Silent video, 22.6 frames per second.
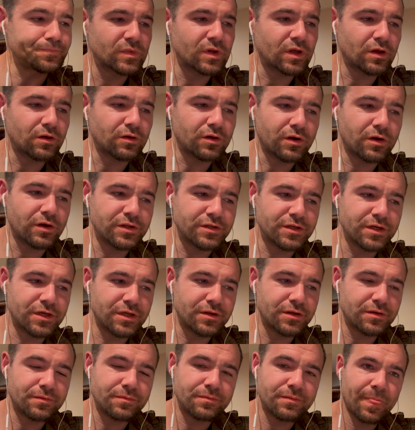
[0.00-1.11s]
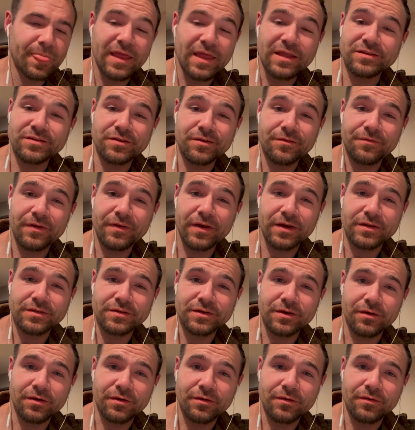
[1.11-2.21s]
L-carnitine has an effect
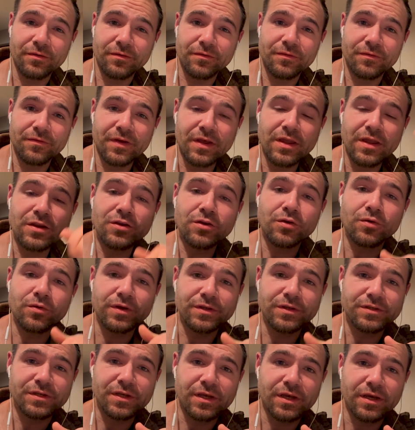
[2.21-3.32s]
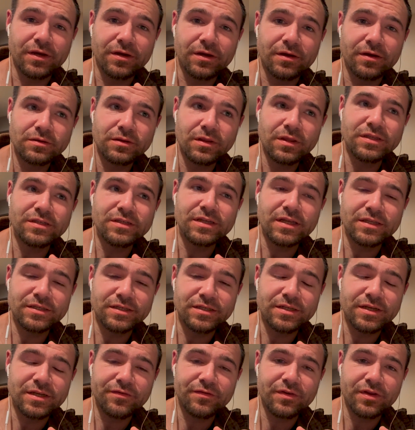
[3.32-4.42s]
of increasing the
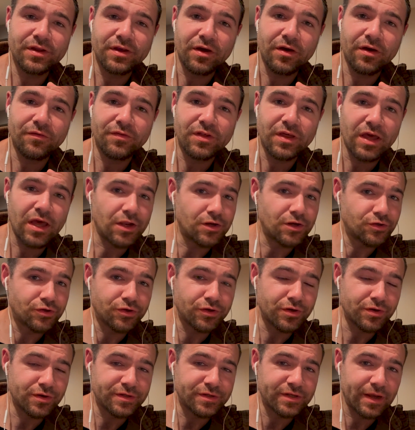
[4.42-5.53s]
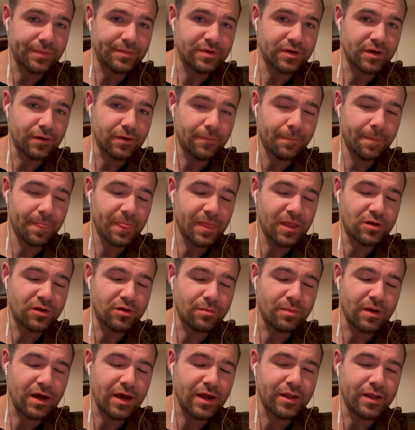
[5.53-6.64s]
sensitivity of the androgen receptor in your
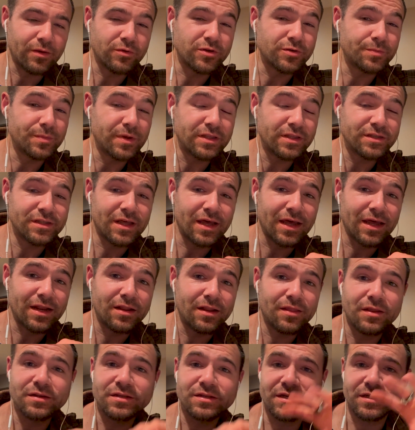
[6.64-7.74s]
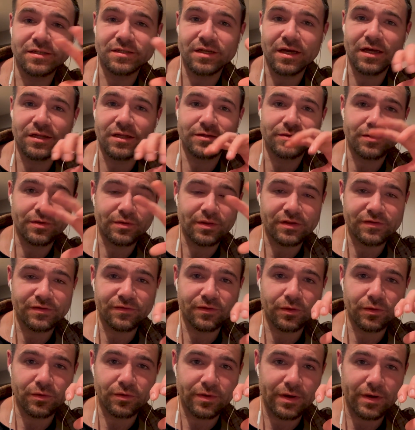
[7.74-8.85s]
body, which means that the testosterone that's
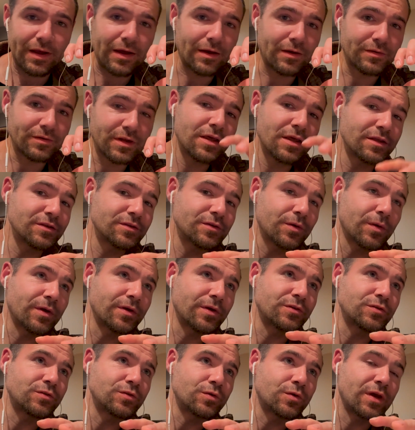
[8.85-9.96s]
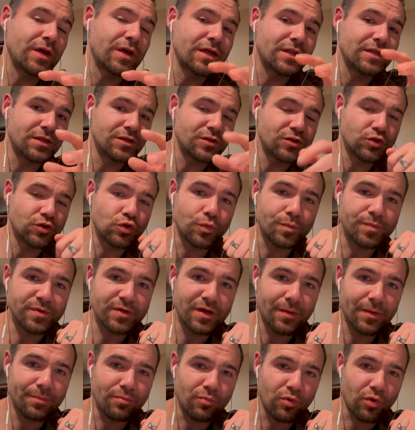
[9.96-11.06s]
floating around is going to get scooped
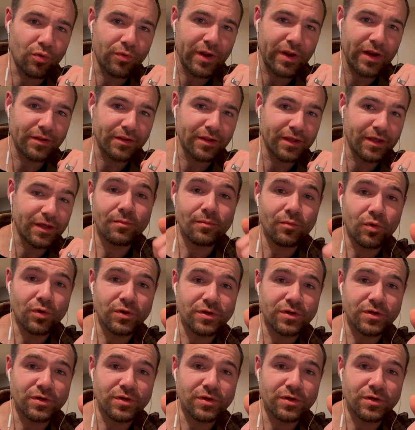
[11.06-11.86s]
up more readily. More